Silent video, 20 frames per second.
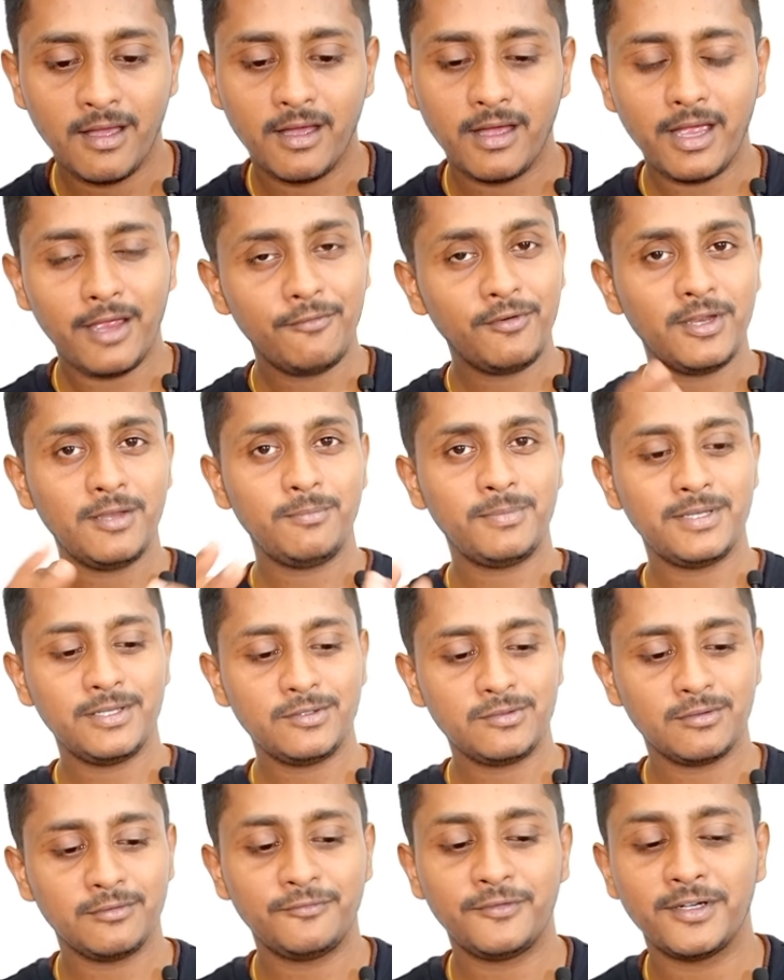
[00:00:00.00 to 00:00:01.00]
Every
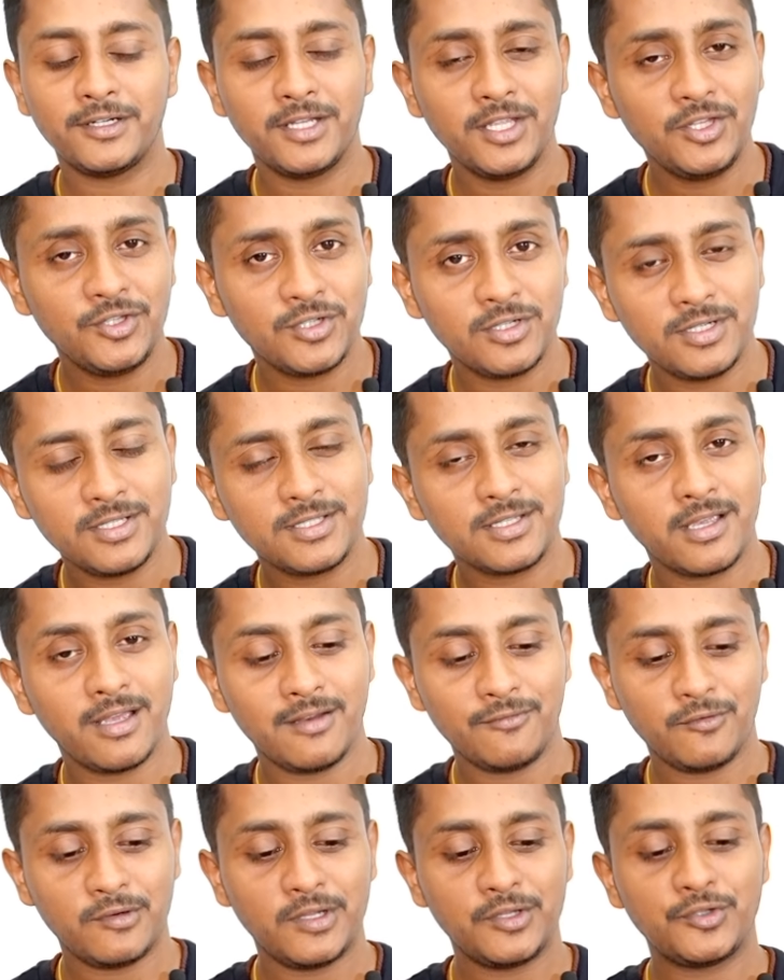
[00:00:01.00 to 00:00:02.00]
piece of furniture is
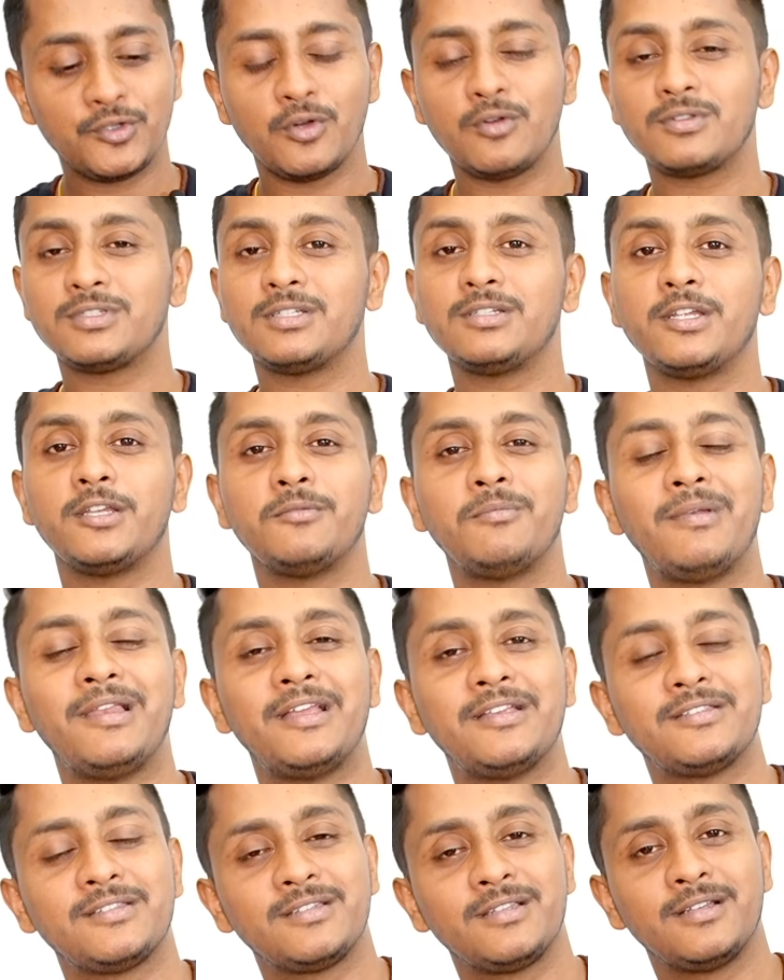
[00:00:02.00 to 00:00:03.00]
carefully chosen and
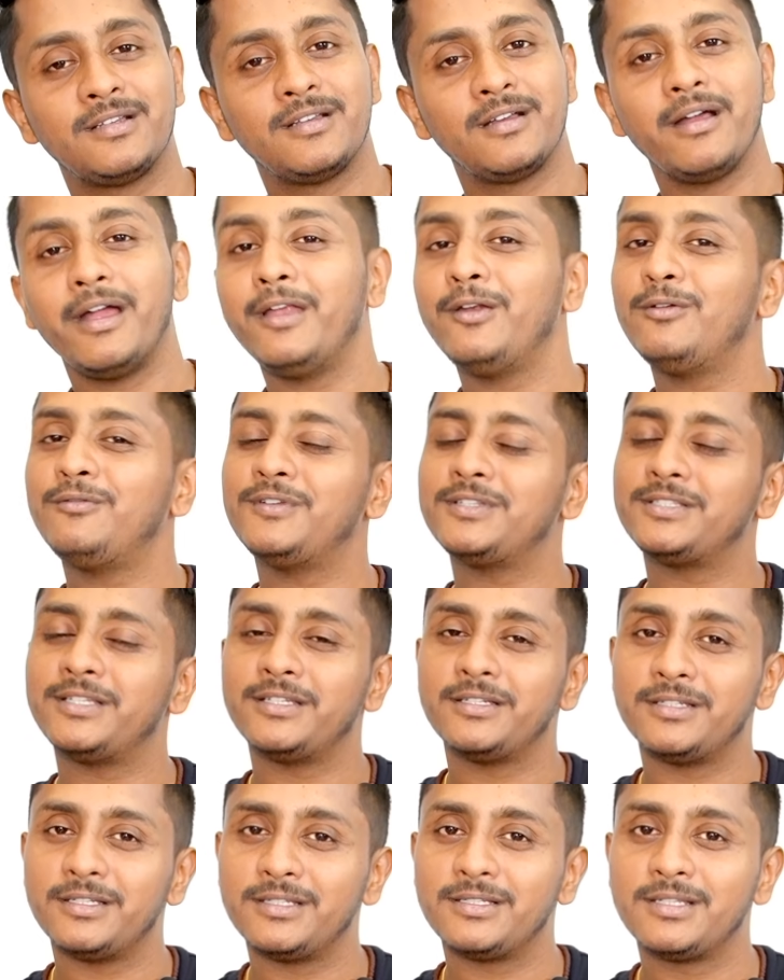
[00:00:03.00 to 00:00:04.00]
placed. End of a
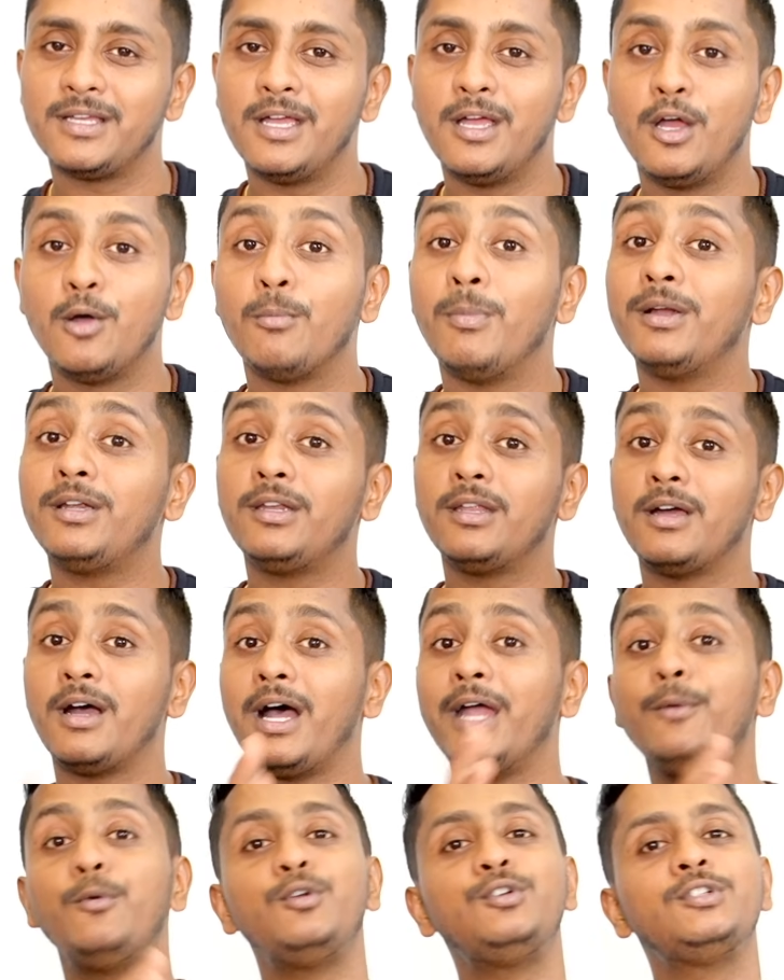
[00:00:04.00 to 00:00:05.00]
sentence. But
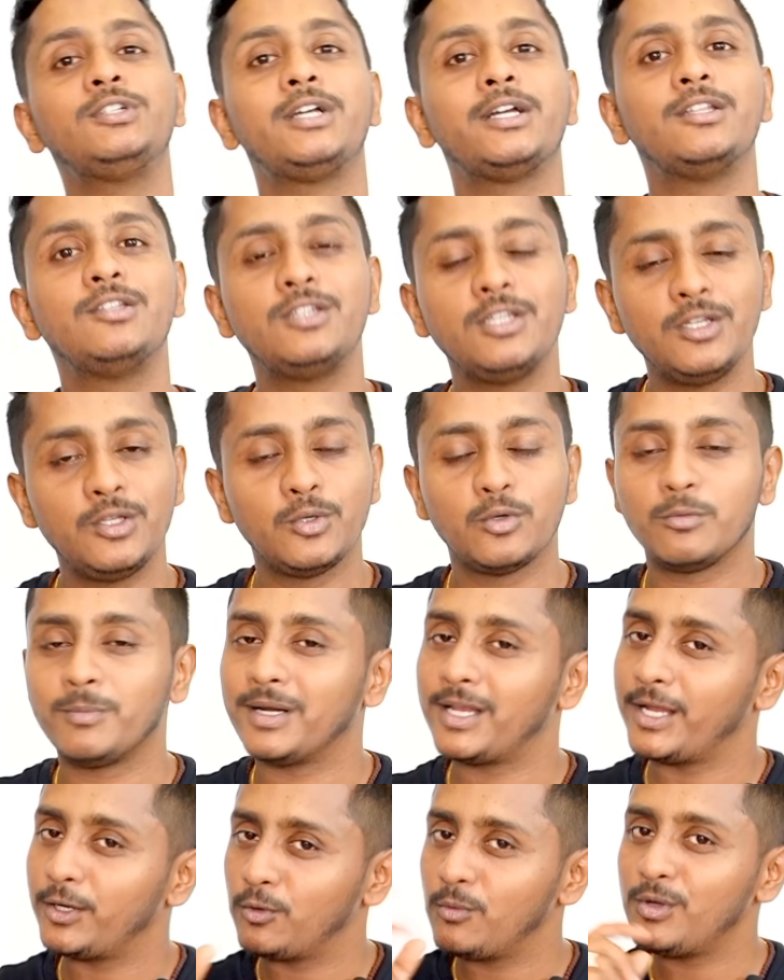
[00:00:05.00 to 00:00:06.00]
I want to continue,
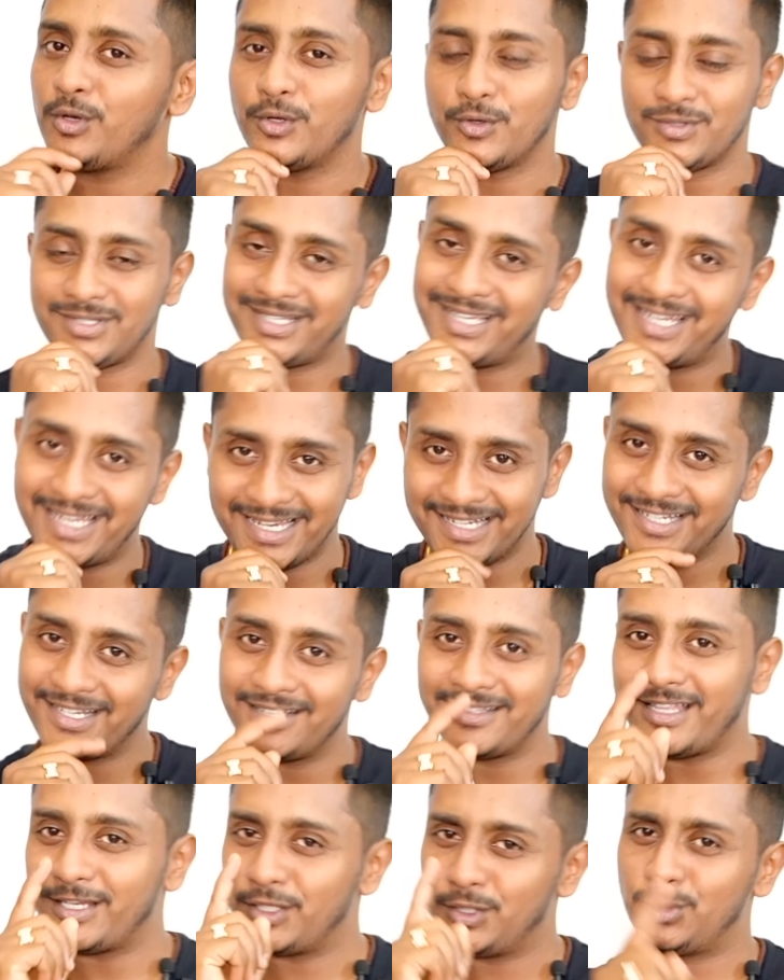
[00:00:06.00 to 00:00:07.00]
but I don't want to use a
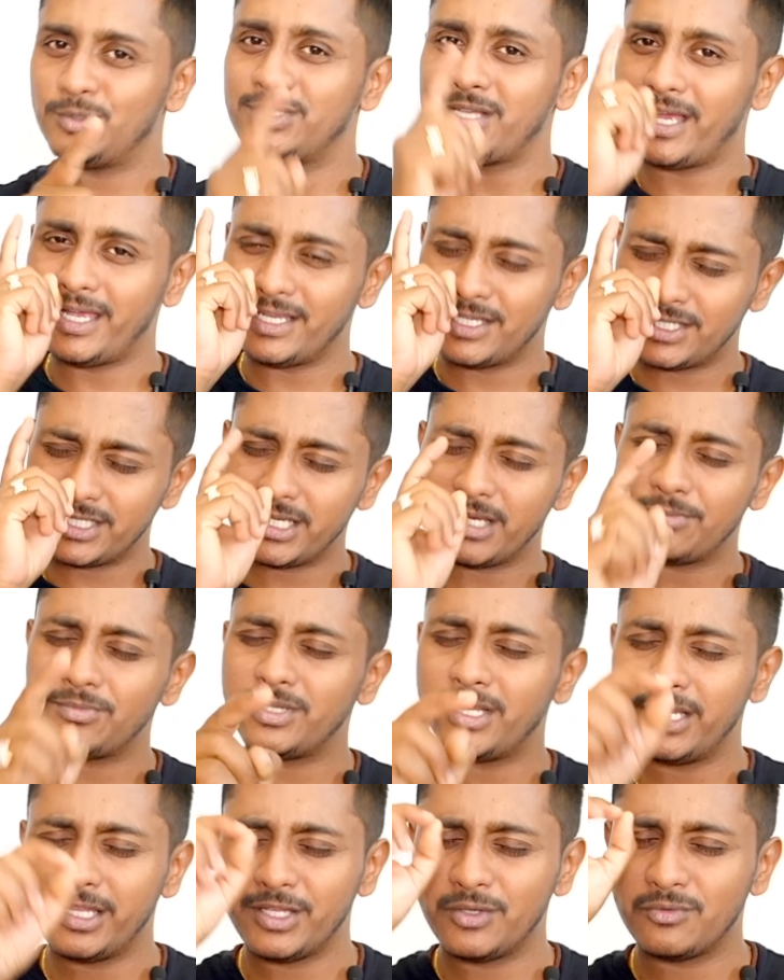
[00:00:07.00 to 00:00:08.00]
connector. Then use ING. I'm
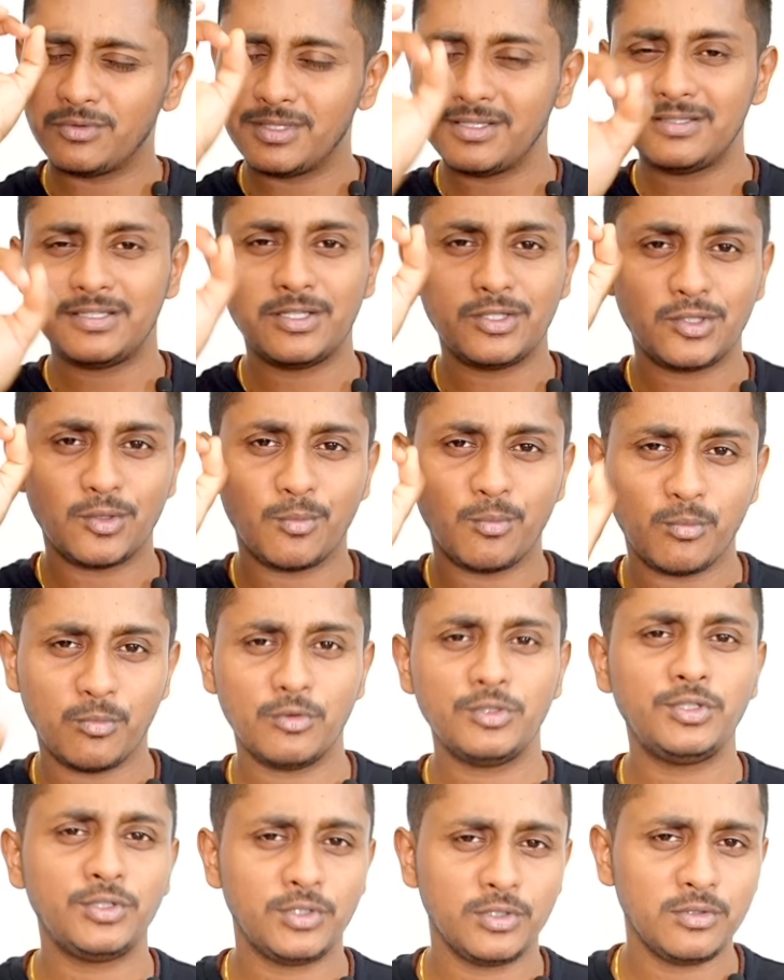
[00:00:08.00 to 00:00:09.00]
telling you, this is the
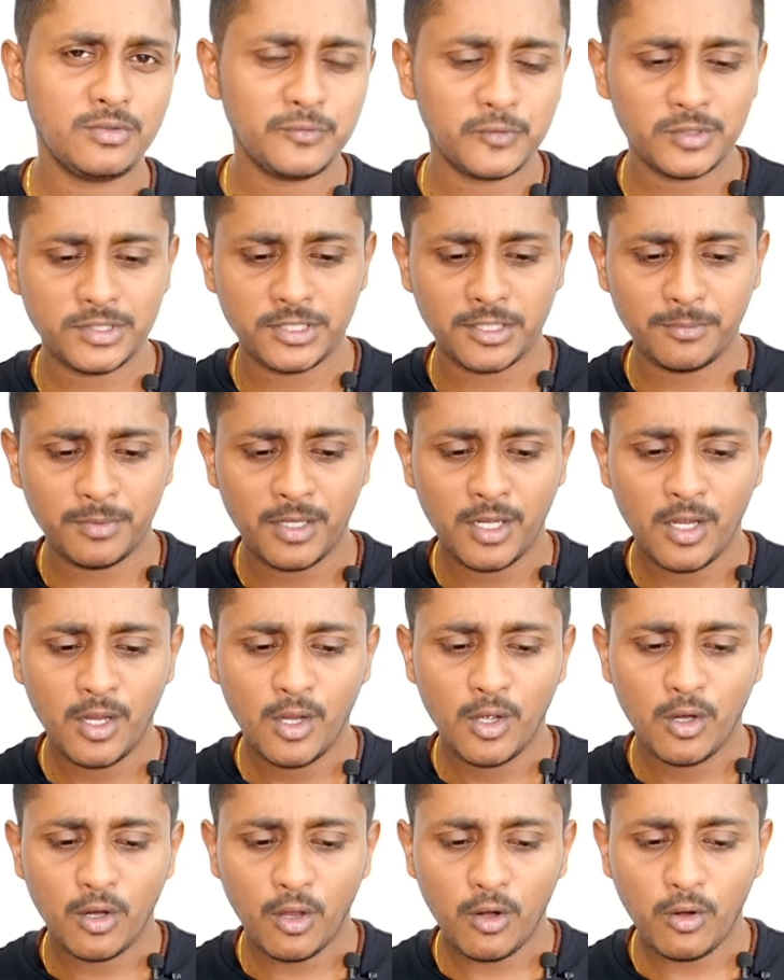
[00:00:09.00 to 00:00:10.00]
most useful tip.
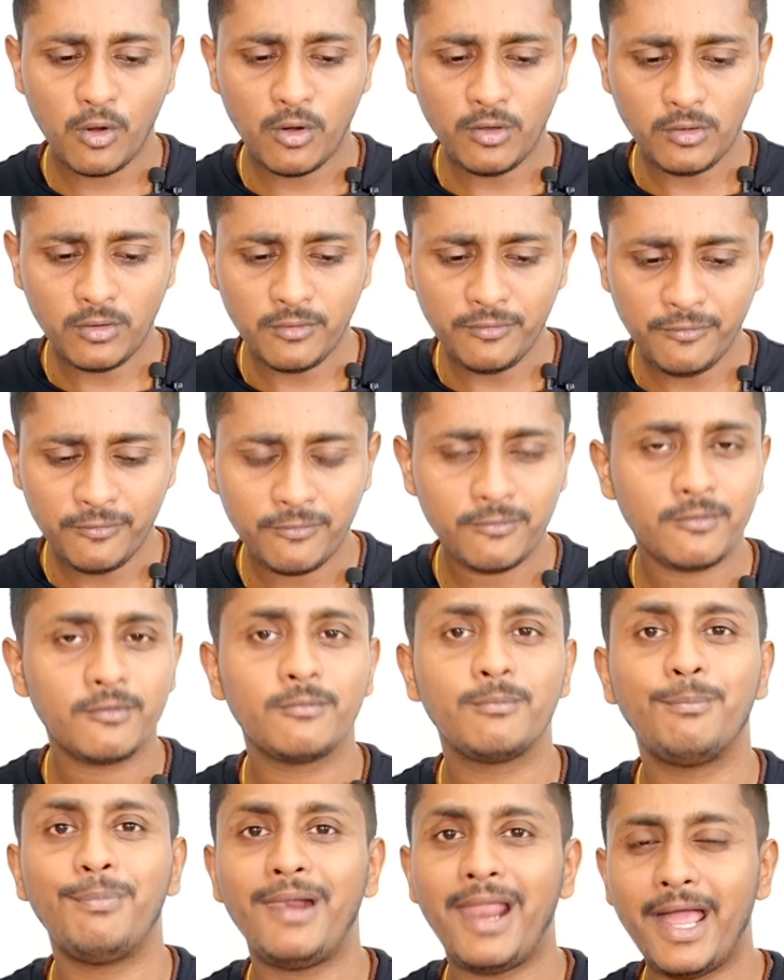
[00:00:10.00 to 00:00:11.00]
A lot of
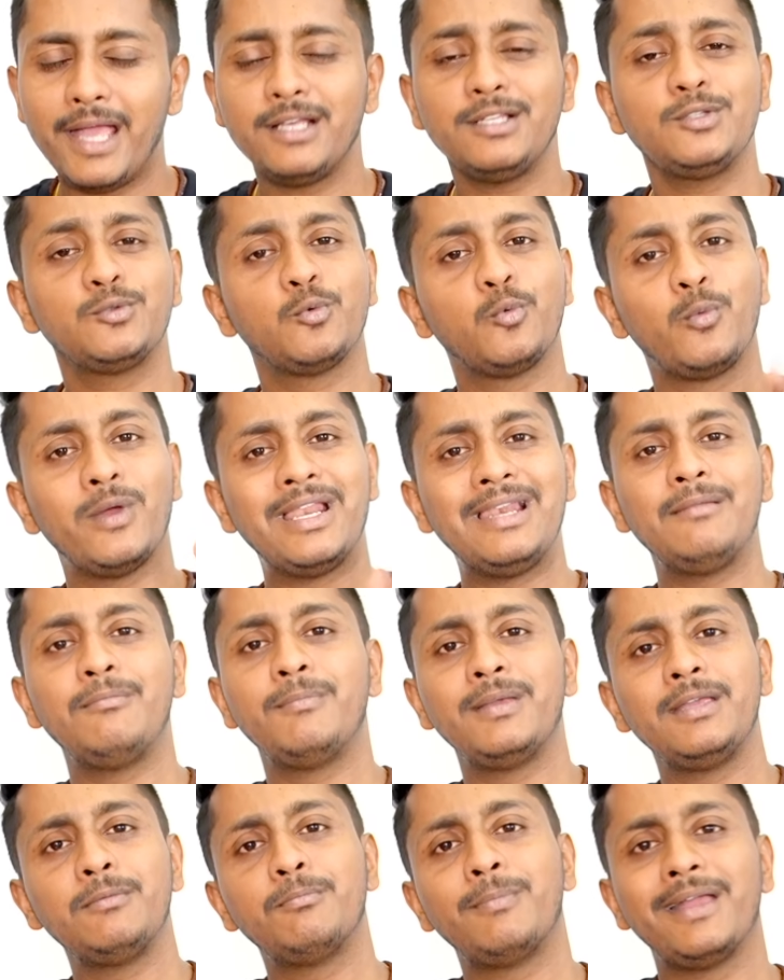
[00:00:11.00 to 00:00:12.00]
blanks will
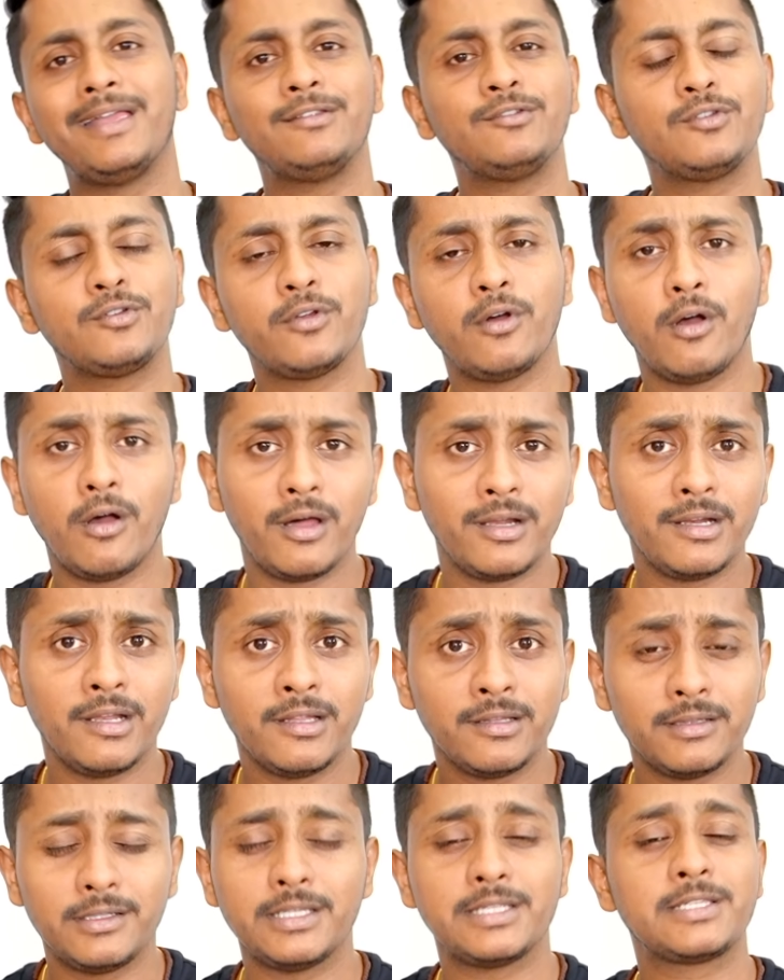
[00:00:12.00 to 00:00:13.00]
be based on
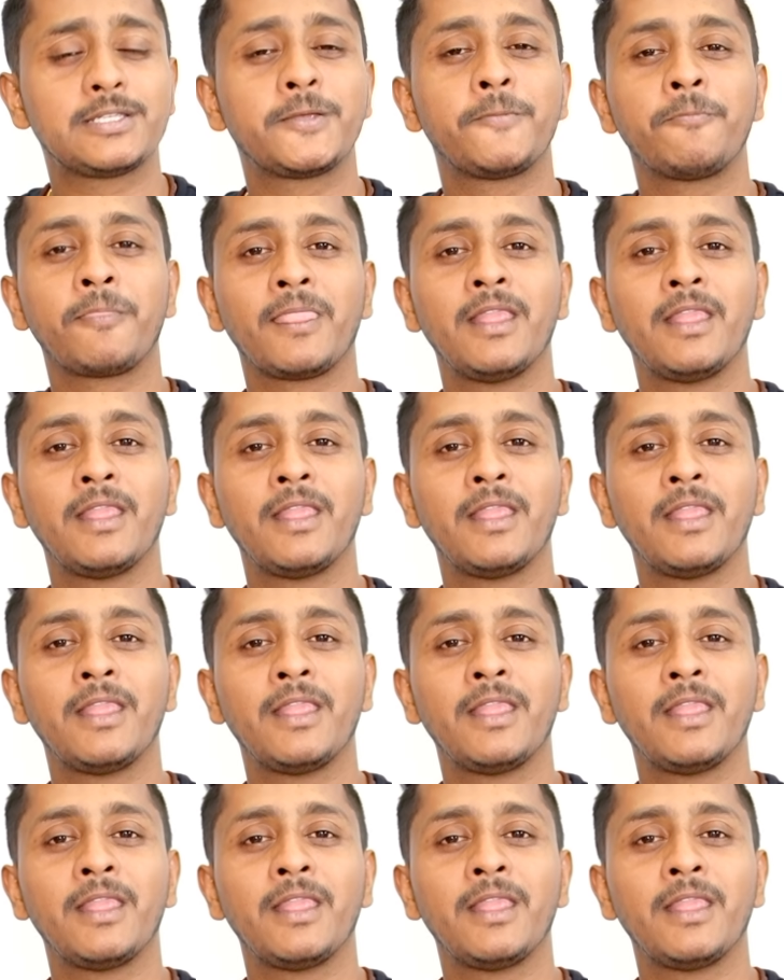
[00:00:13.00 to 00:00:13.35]
this.